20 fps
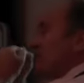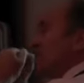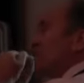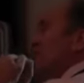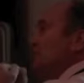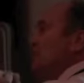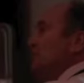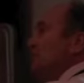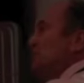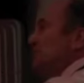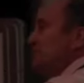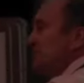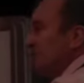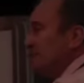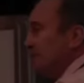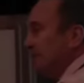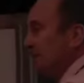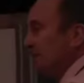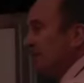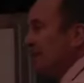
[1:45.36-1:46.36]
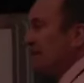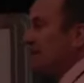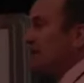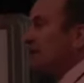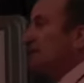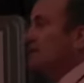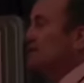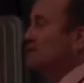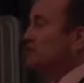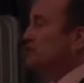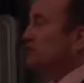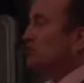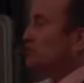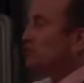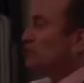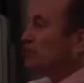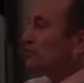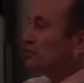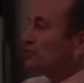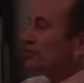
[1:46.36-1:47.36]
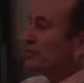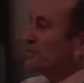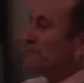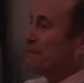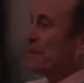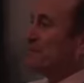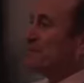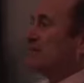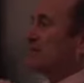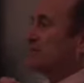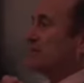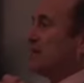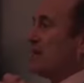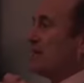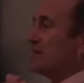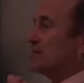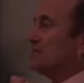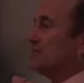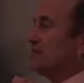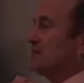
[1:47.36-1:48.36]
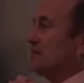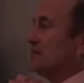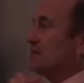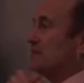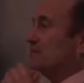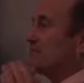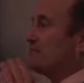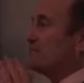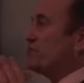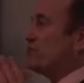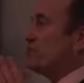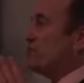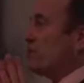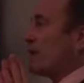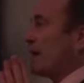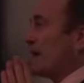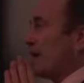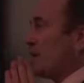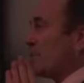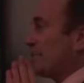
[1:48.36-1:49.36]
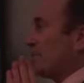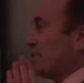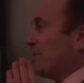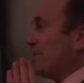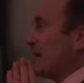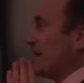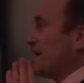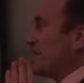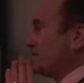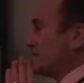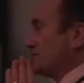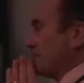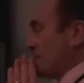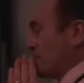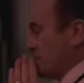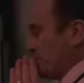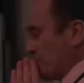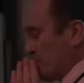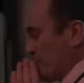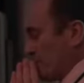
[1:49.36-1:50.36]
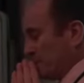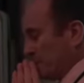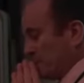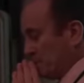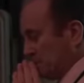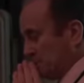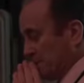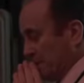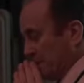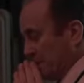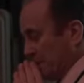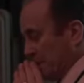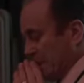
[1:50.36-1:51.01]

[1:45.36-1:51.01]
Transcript: than signalling to mum and dad for help when they have sleep problems.